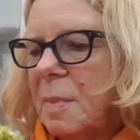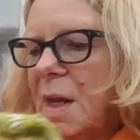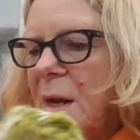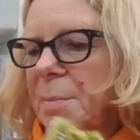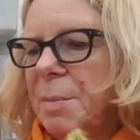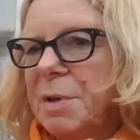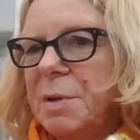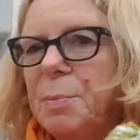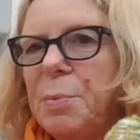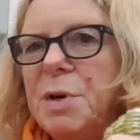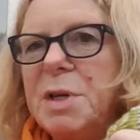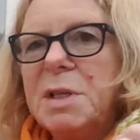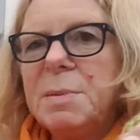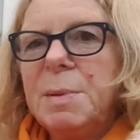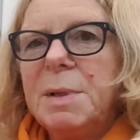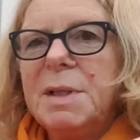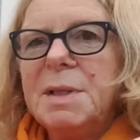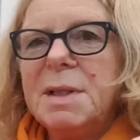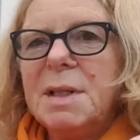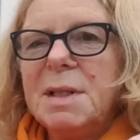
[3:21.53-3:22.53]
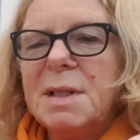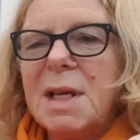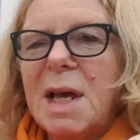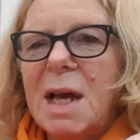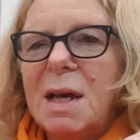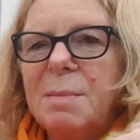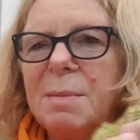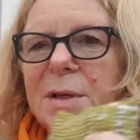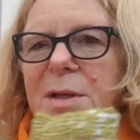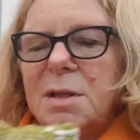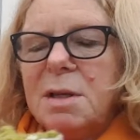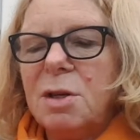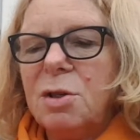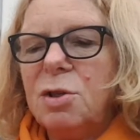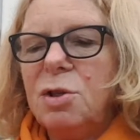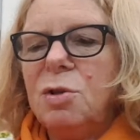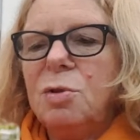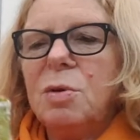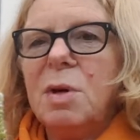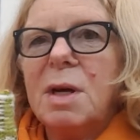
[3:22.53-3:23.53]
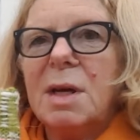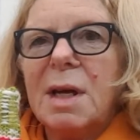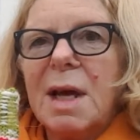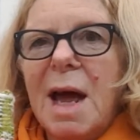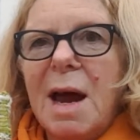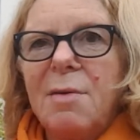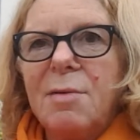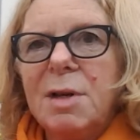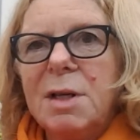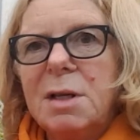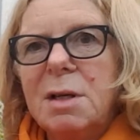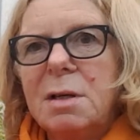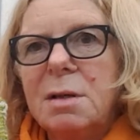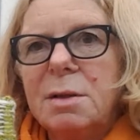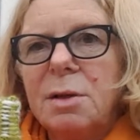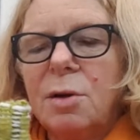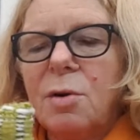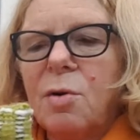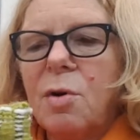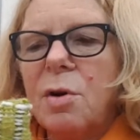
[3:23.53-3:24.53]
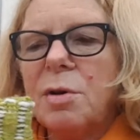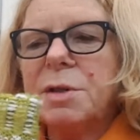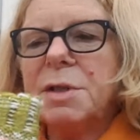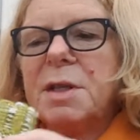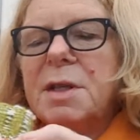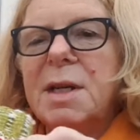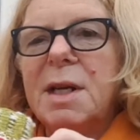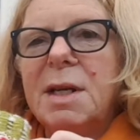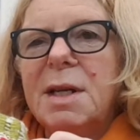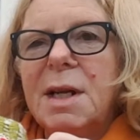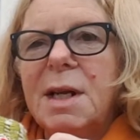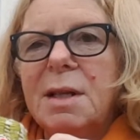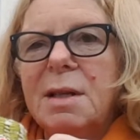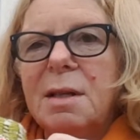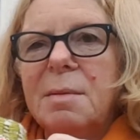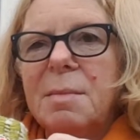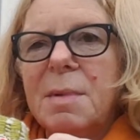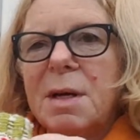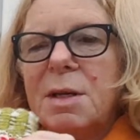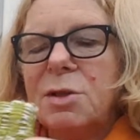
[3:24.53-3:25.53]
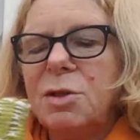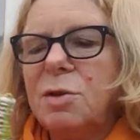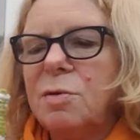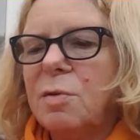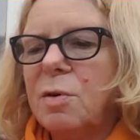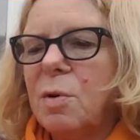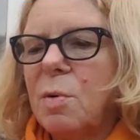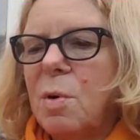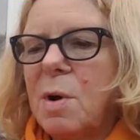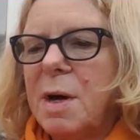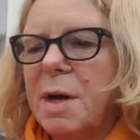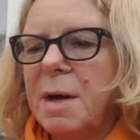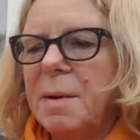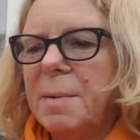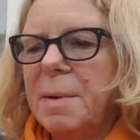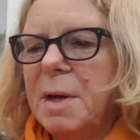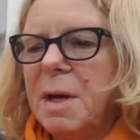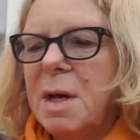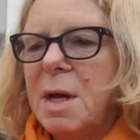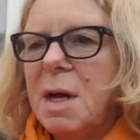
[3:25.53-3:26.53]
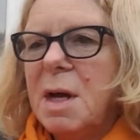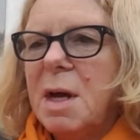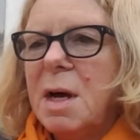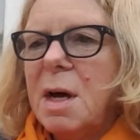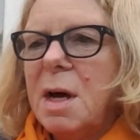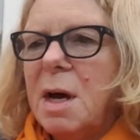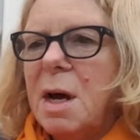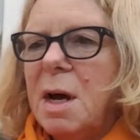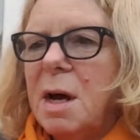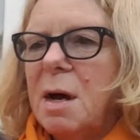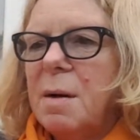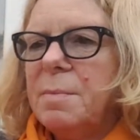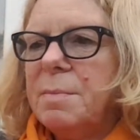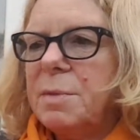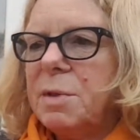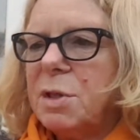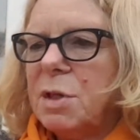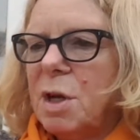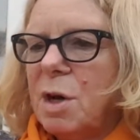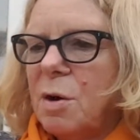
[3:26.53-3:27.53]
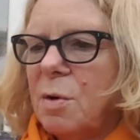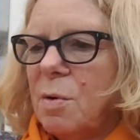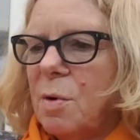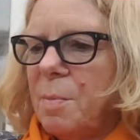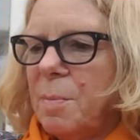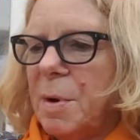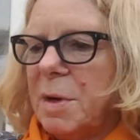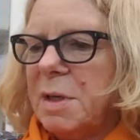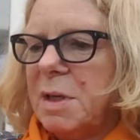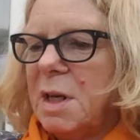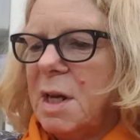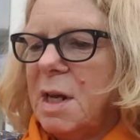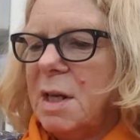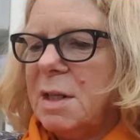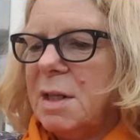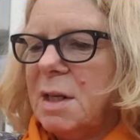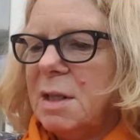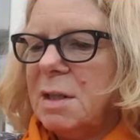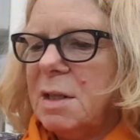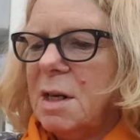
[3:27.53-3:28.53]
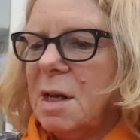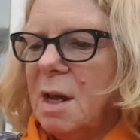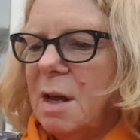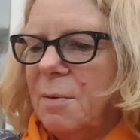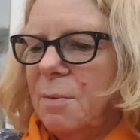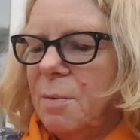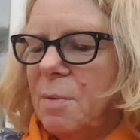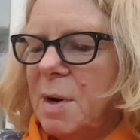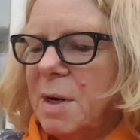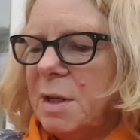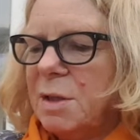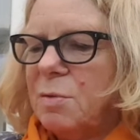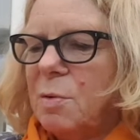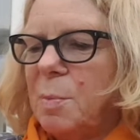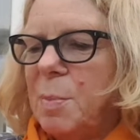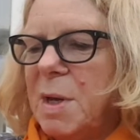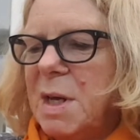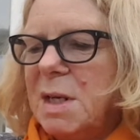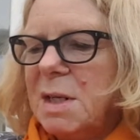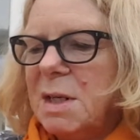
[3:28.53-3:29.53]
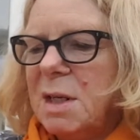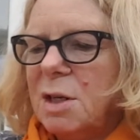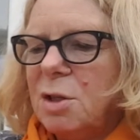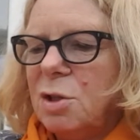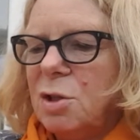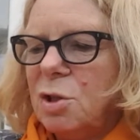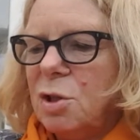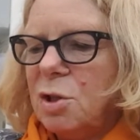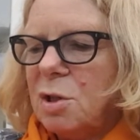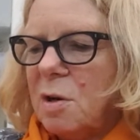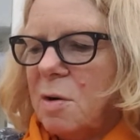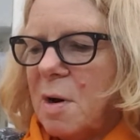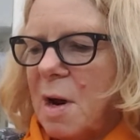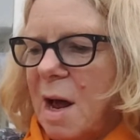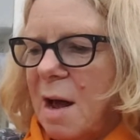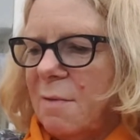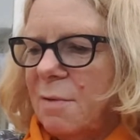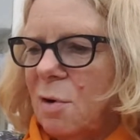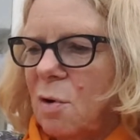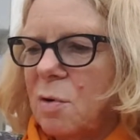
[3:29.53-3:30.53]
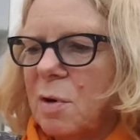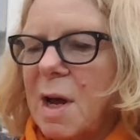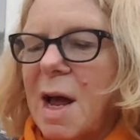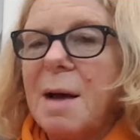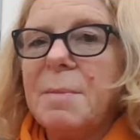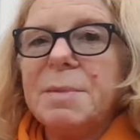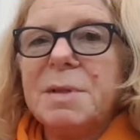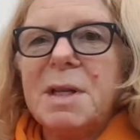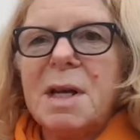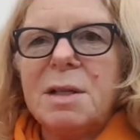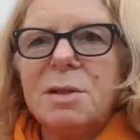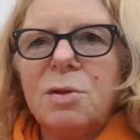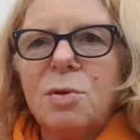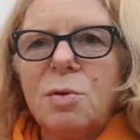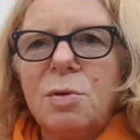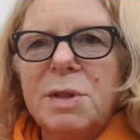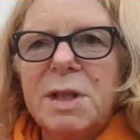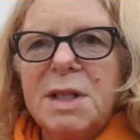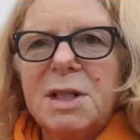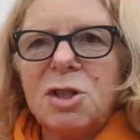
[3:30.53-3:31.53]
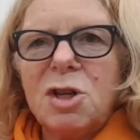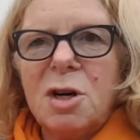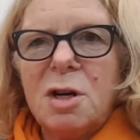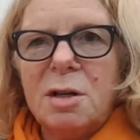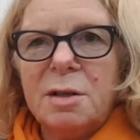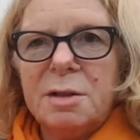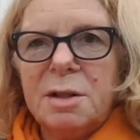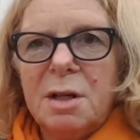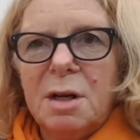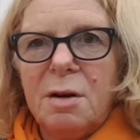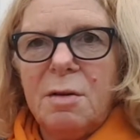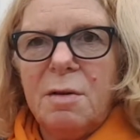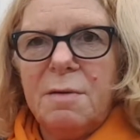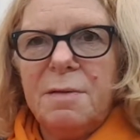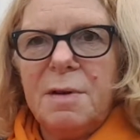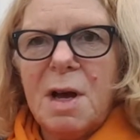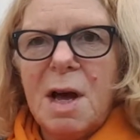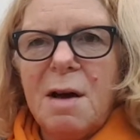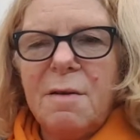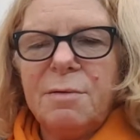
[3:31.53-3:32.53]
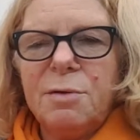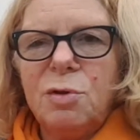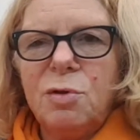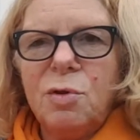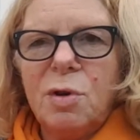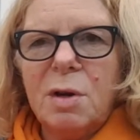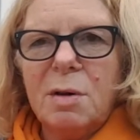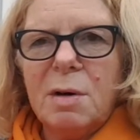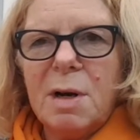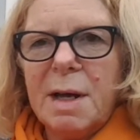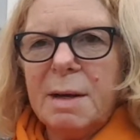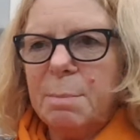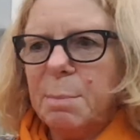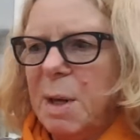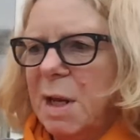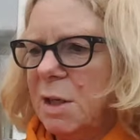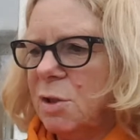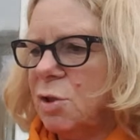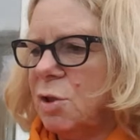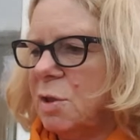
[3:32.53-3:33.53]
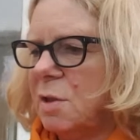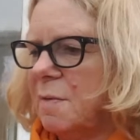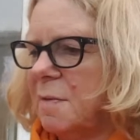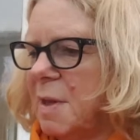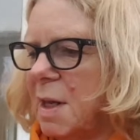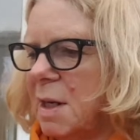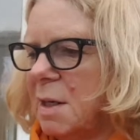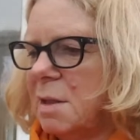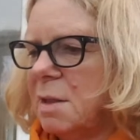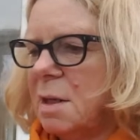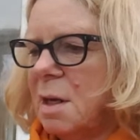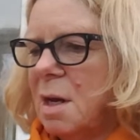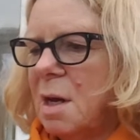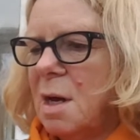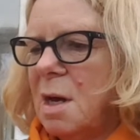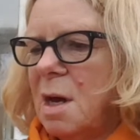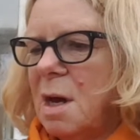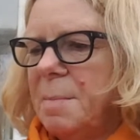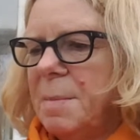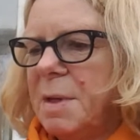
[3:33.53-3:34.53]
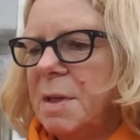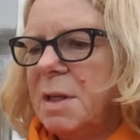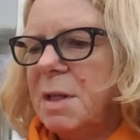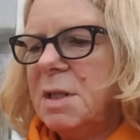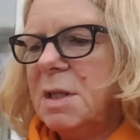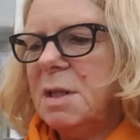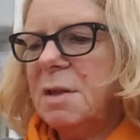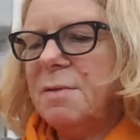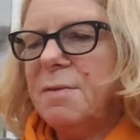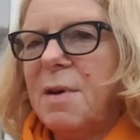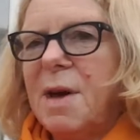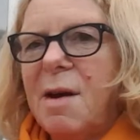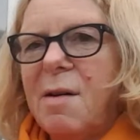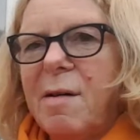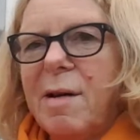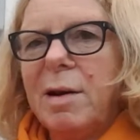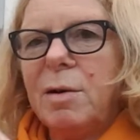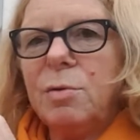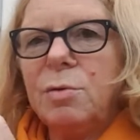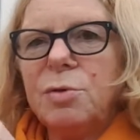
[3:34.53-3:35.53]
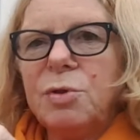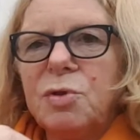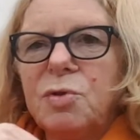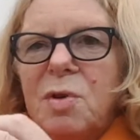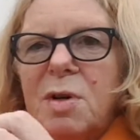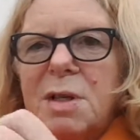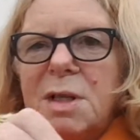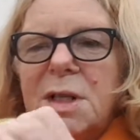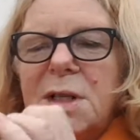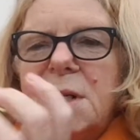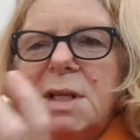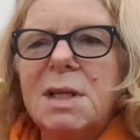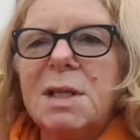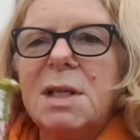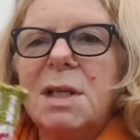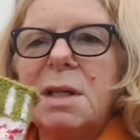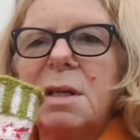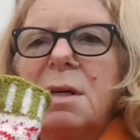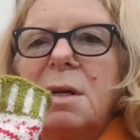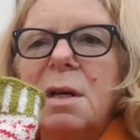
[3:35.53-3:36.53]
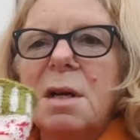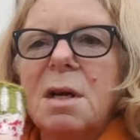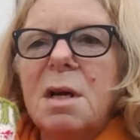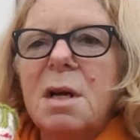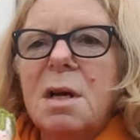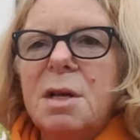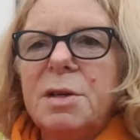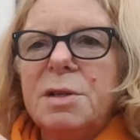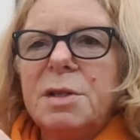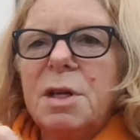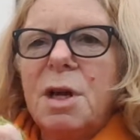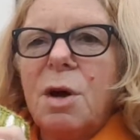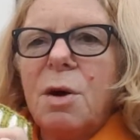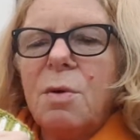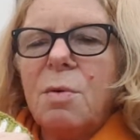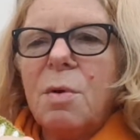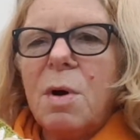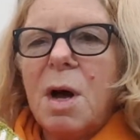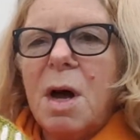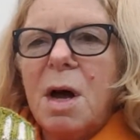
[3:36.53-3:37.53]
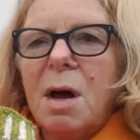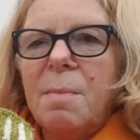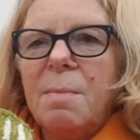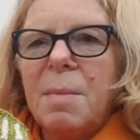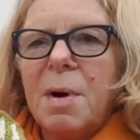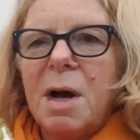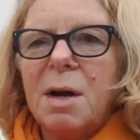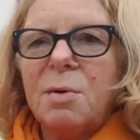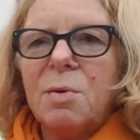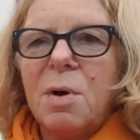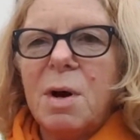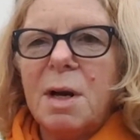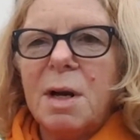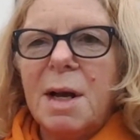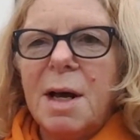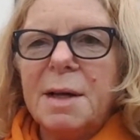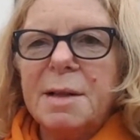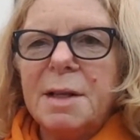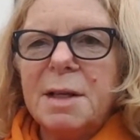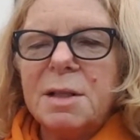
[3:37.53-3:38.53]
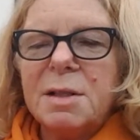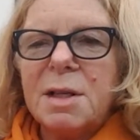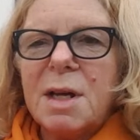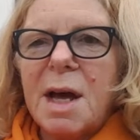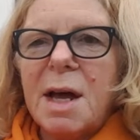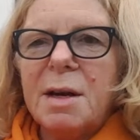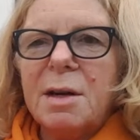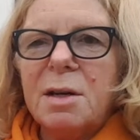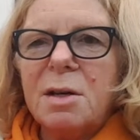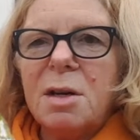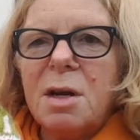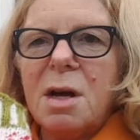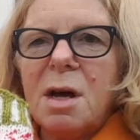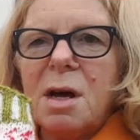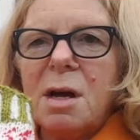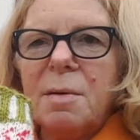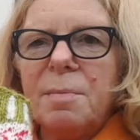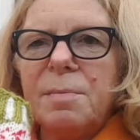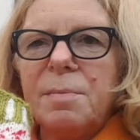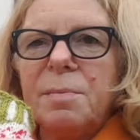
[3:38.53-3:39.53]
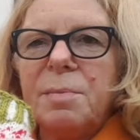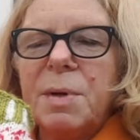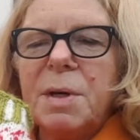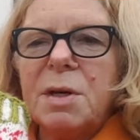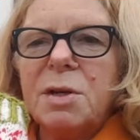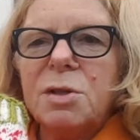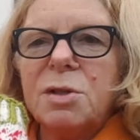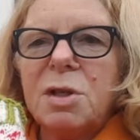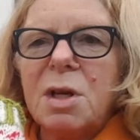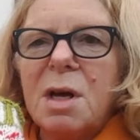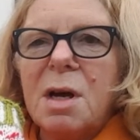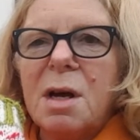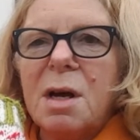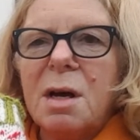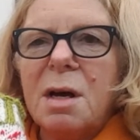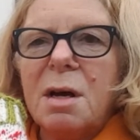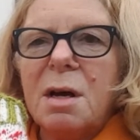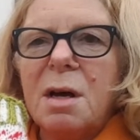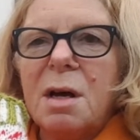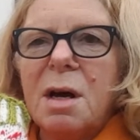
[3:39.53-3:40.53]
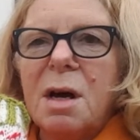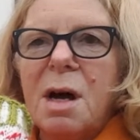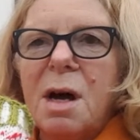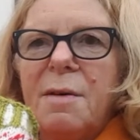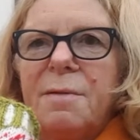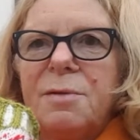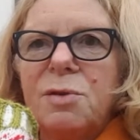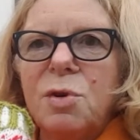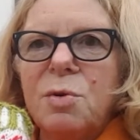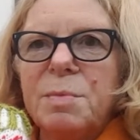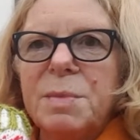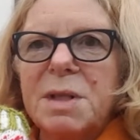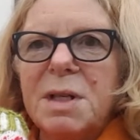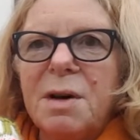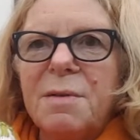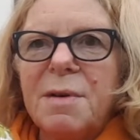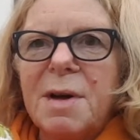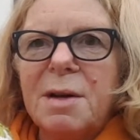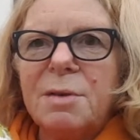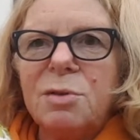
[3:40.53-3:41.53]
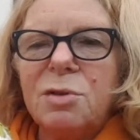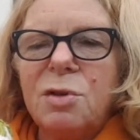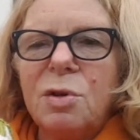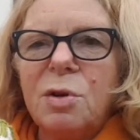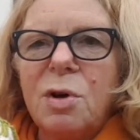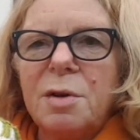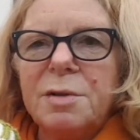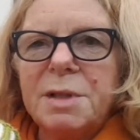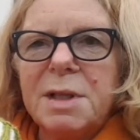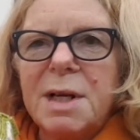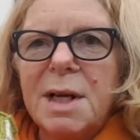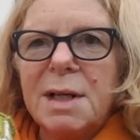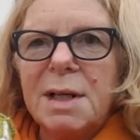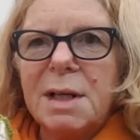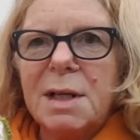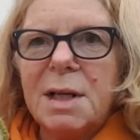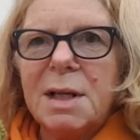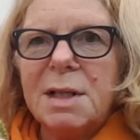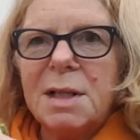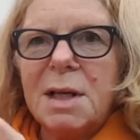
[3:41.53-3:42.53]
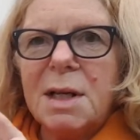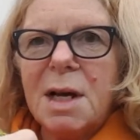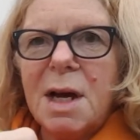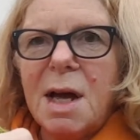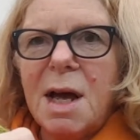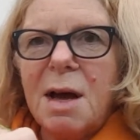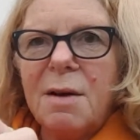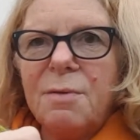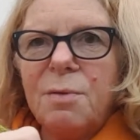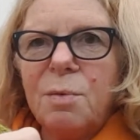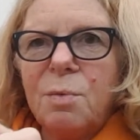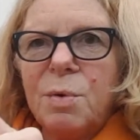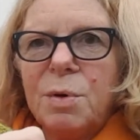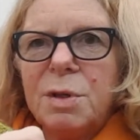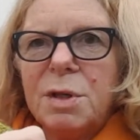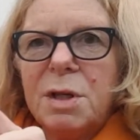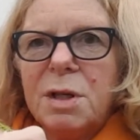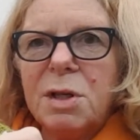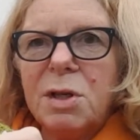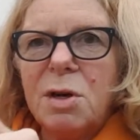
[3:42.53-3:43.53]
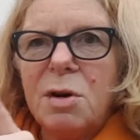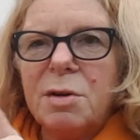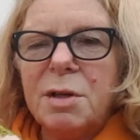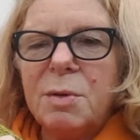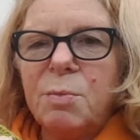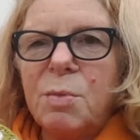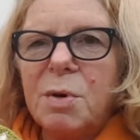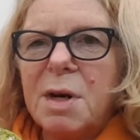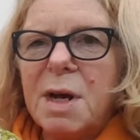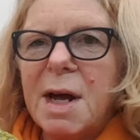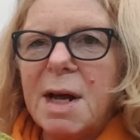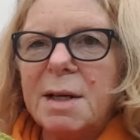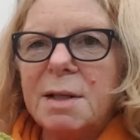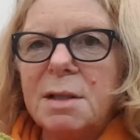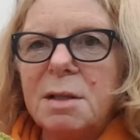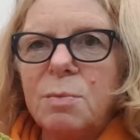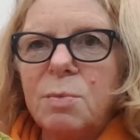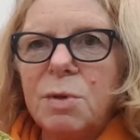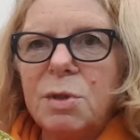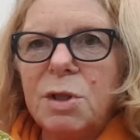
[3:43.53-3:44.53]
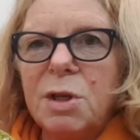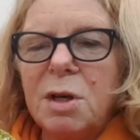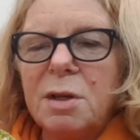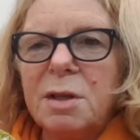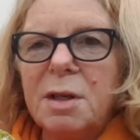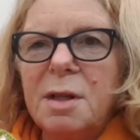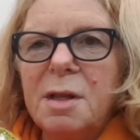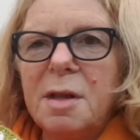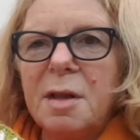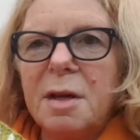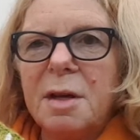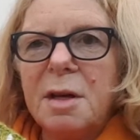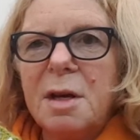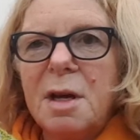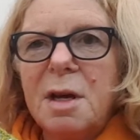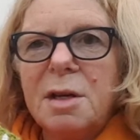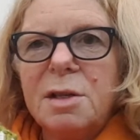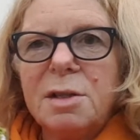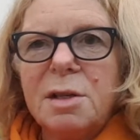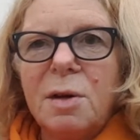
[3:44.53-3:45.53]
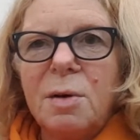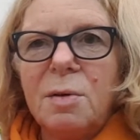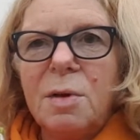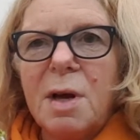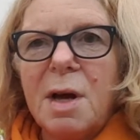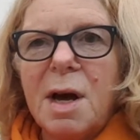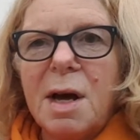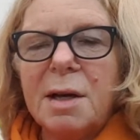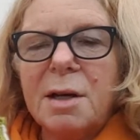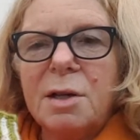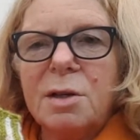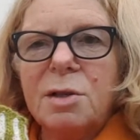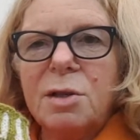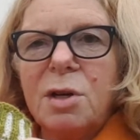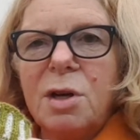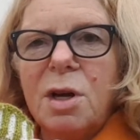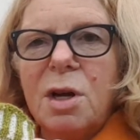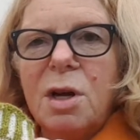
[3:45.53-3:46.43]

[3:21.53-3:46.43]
But the principle is the same, is that you carry yarn across and then knit them as you require. But when it's repeated, you don't have long gaps. That's called intarsia if you have doing like pictures of things. But this is Fair Isle or stranded knitting. So I quite like this, and because I've taught myself how to do continental knitting, I have one yarn in one hand and one yarn in the other, so that I can